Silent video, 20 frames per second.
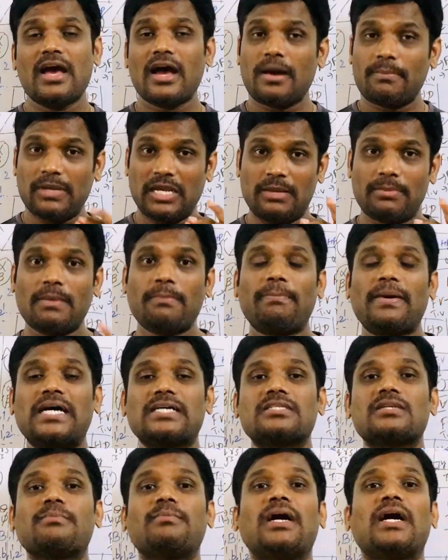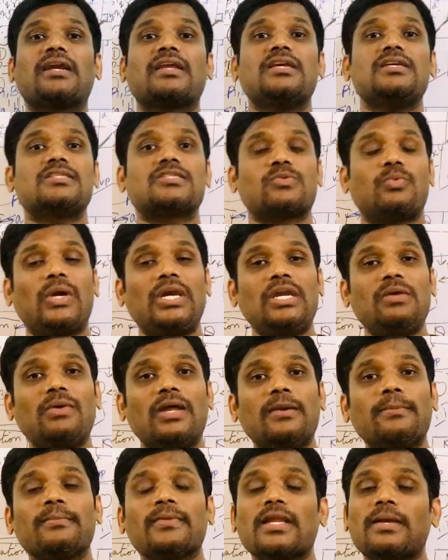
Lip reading: A minimum passing mark is 21.